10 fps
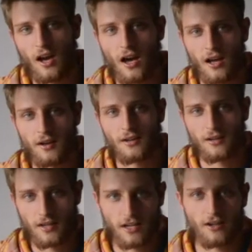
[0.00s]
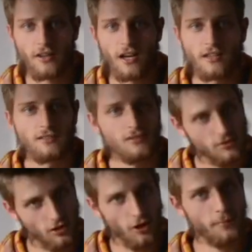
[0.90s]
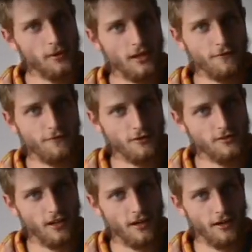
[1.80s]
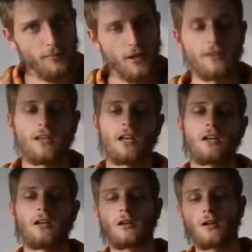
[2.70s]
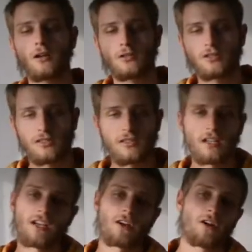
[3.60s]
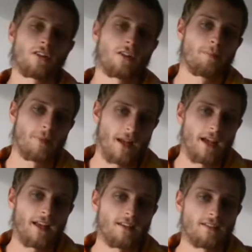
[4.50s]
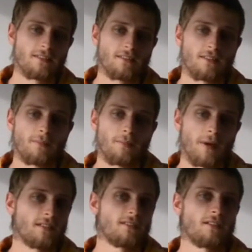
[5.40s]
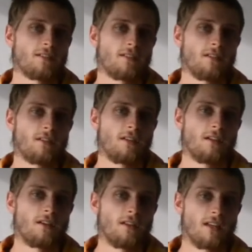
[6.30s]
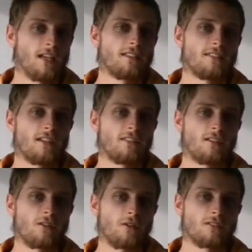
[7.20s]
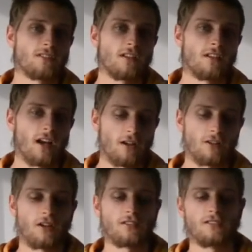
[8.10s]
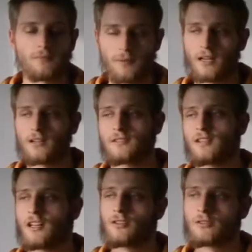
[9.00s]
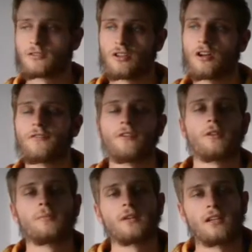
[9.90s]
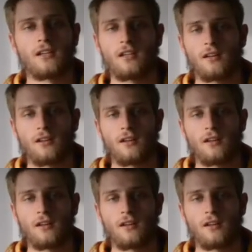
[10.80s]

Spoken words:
and click on that to open the info tab, and then just click on the playlist button, the isiXhosa Noun classes playlist, and you'll start from the beginning,